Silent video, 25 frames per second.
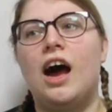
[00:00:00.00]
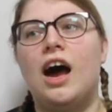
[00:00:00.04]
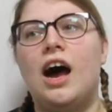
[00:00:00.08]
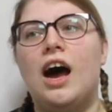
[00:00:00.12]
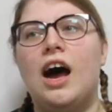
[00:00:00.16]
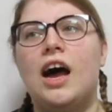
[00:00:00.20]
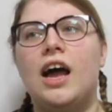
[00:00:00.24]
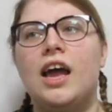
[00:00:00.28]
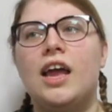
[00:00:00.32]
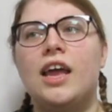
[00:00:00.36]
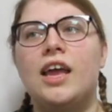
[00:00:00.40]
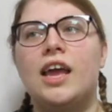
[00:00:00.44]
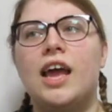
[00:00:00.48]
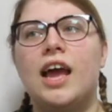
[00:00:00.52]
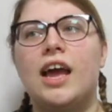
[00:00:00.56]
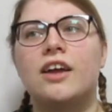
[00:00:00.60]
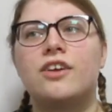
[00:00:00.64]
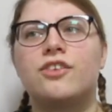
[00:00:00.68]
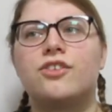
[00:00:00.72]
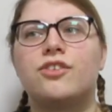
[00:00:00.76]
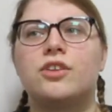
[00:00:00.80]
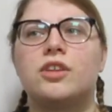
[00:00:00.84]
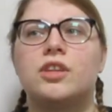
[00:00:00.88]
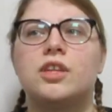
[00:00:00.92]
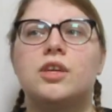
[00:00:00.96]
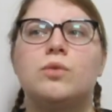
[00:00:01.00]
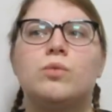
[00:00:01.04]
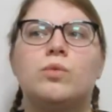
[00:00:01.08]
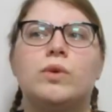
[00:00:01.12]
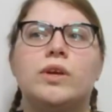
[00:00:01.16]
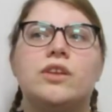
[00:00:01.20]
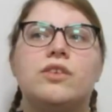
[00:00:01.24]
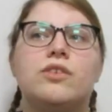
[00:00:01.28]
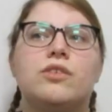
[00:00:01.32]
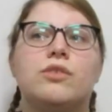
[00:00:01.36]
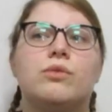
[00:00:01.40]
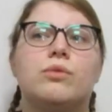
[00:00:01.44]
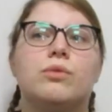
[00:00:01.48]
I actually
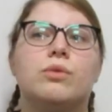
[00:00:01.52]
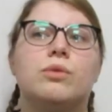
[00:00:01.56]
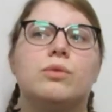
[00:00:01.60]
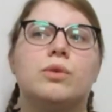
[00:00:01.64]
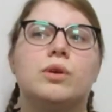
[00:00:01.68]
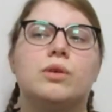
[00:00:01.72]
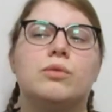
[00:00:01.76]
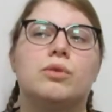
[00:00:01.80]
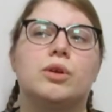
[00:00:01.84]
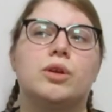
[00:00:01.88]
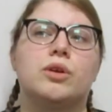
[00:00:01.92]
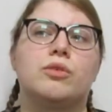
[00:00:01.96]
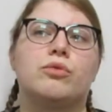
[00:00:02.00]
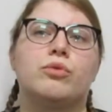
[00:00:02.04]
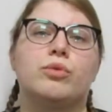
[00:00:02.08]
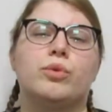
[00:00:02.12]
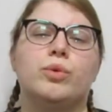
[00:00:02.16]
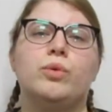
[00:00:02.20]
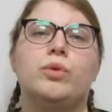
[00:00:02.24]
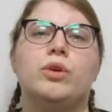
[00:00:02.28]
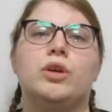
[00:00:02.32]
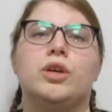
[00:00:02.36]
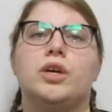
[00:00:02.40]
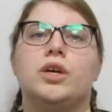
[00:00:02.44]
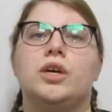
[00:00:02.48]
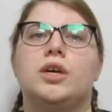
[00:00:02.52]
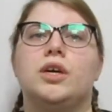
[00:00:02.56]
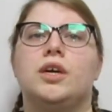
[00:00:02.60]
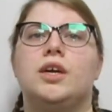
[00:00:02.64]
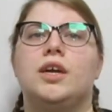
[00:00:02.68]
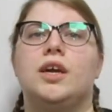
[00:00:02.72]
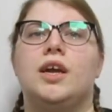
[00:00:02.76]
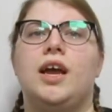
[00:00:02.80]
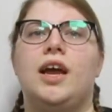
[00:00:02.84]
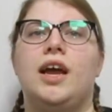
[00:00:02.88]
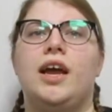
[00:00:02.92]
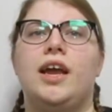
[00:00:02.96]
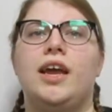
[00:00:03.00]
went through a recruiter.
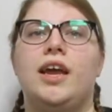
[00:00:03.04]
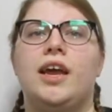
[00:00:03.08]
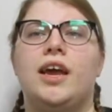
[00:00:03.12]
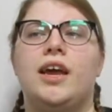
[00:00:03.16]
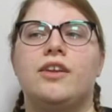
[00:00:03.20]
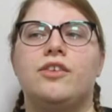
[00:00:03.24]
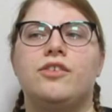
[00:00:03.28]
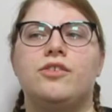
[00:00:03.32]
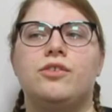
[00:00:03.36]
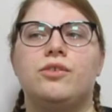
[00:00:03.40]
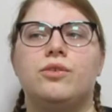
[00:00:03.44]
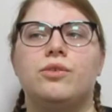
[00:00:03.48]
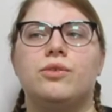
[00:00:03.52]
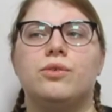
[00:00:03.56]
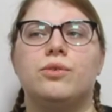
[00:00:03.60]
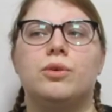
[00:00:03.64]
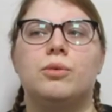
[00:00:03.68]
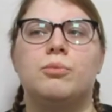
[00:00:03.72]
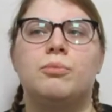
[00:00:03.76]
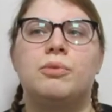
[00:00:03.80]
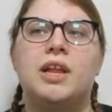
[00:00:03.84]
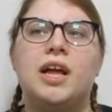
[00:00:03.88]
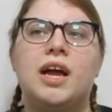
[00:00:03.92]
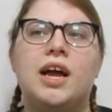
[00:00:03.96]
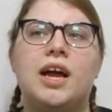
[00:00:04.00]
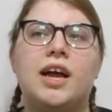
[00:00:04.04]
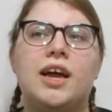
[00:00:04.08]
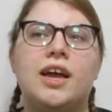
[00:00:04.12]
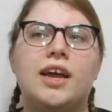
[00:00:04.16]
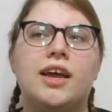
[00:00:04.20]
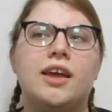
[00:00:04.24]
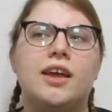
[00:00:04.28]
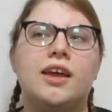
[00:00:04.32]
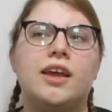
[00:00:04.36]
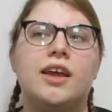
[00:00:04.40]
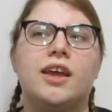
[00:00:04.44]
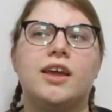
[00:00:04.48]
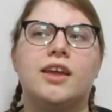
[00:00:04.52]
I had to
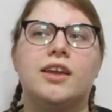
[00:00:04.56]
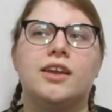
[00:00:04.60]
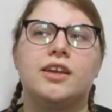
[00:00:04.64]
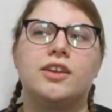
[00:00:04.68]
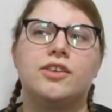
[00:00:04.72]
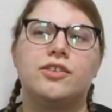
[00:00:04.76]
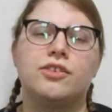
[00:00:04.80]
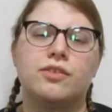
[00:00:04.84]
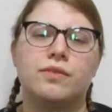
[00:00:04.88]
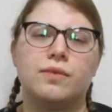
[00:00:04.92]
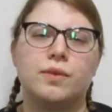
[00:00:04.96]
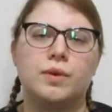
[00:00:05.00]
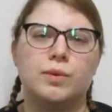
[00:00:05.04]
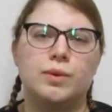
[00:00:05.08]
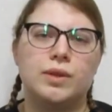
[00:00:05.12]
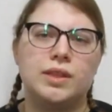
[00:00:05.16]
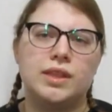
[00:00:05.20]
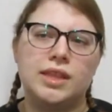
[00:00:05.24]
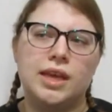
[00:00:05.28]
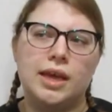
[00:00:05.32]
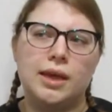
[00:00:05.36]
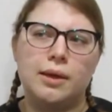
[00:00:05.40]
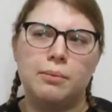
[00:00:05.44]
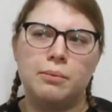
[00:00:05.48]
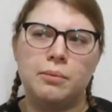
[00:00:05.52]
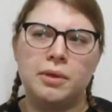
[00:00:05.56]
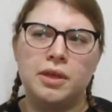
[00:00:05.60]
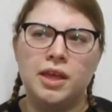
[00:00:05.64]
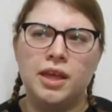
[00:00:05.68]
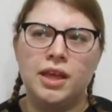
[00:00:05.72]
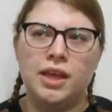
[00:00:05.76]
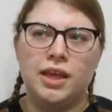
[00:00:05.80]
apply and interview with them.